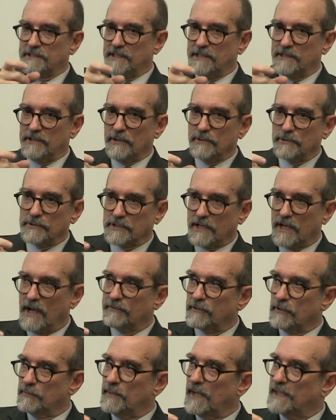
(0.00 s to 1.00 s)
in those
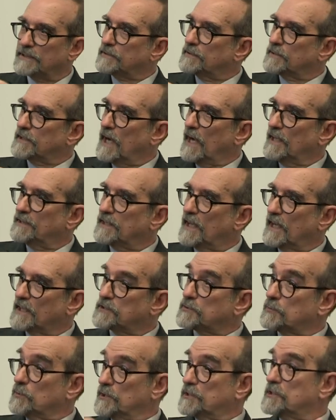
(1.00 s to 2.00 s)
governmental
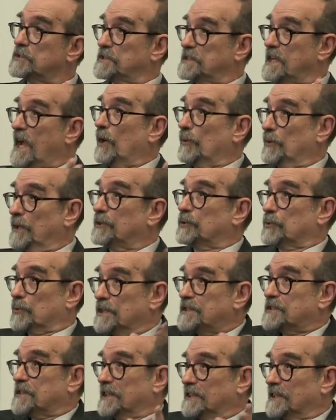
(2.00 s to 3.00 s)
contexts, which is now
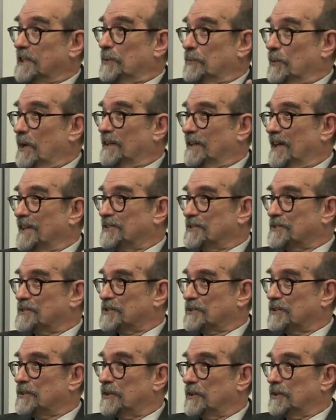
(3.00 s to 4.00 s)
increasingly well
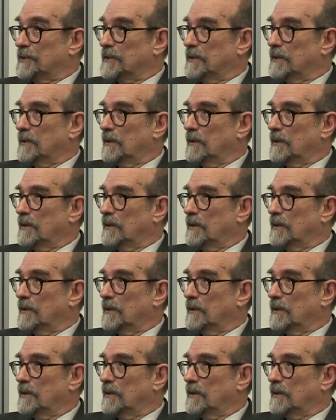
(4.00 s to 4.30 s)
understood